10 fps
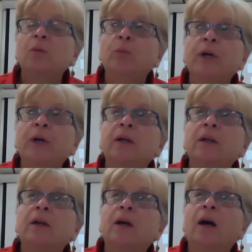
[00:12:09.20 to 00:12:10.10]
but
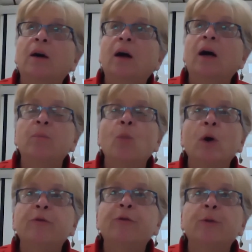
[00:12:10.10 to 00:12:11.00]
I'm
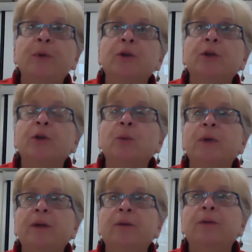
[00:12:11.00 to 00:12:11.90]
more familiar
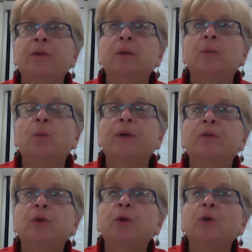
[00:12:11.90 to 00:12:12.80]
with
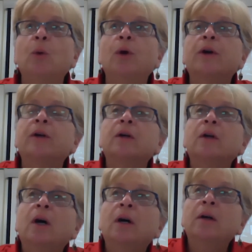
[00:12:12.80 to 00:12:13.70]
New York
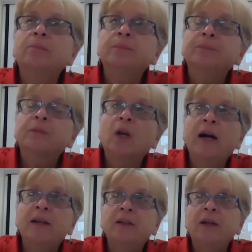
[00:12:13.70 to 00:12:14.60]

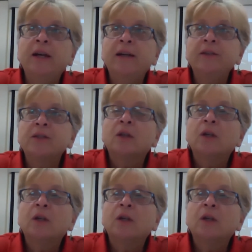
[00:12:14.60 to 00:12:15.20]
IDAs.